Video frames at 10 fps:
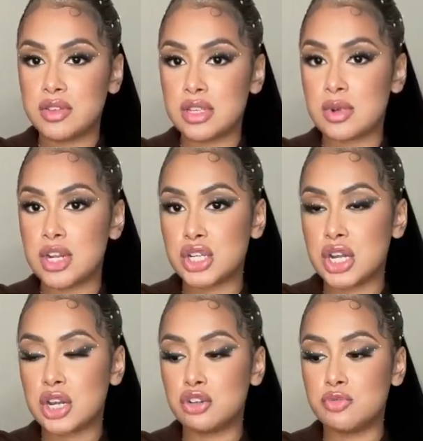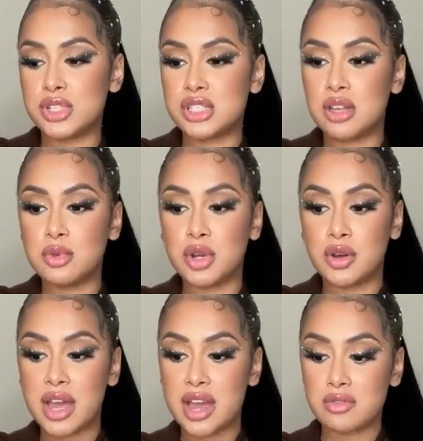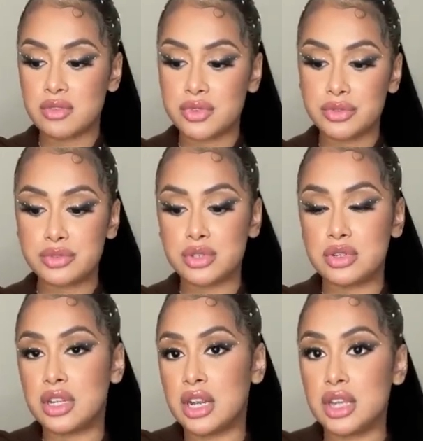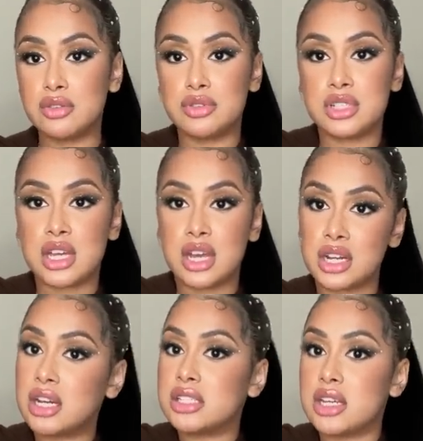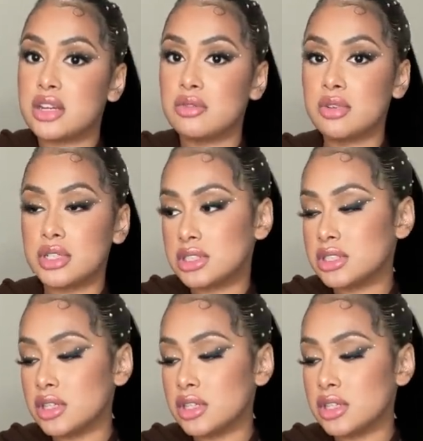That's what I try to do, but some don't have reviews, so then like you just kind of got to take a risk.